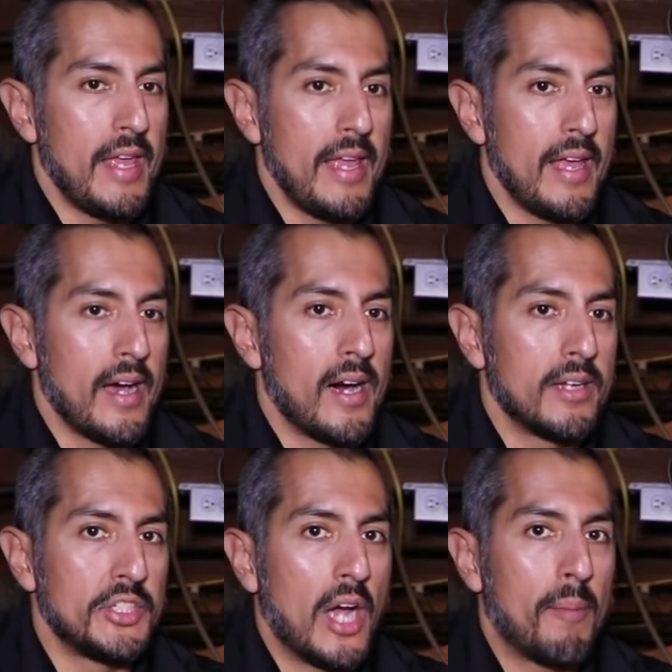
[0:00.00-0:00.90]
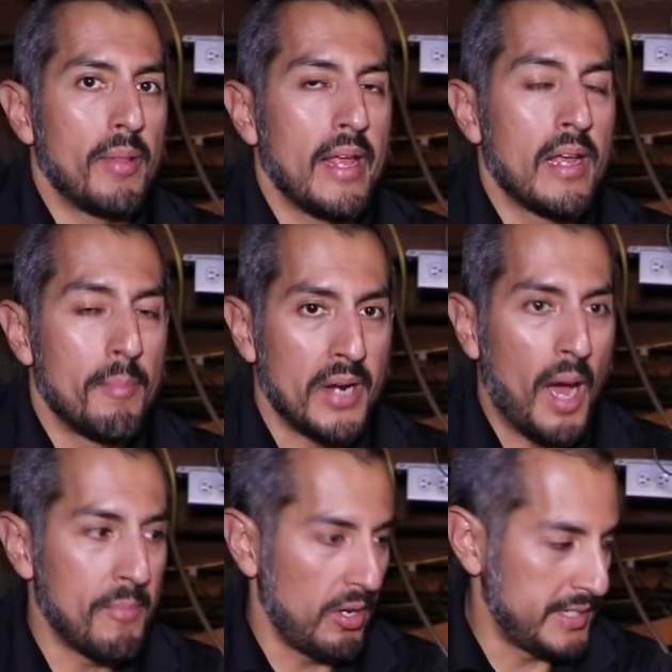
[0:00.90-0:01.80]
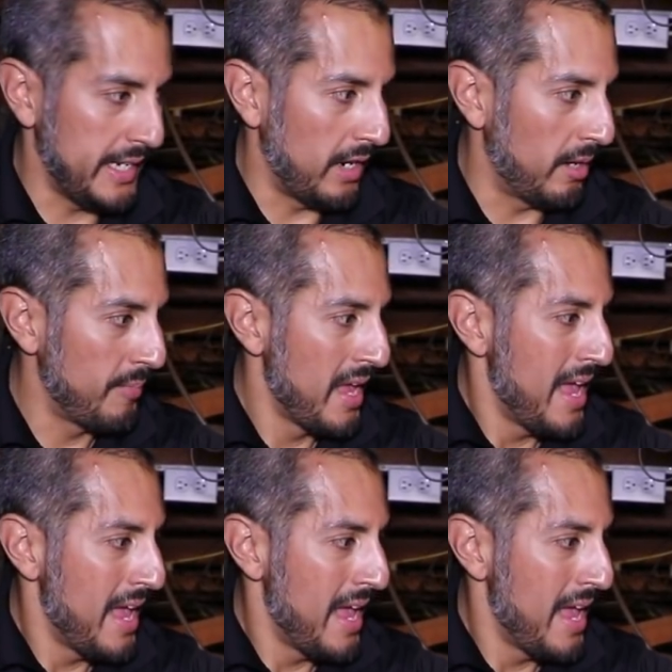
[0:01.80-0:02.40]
the uh, JobLink manometers here.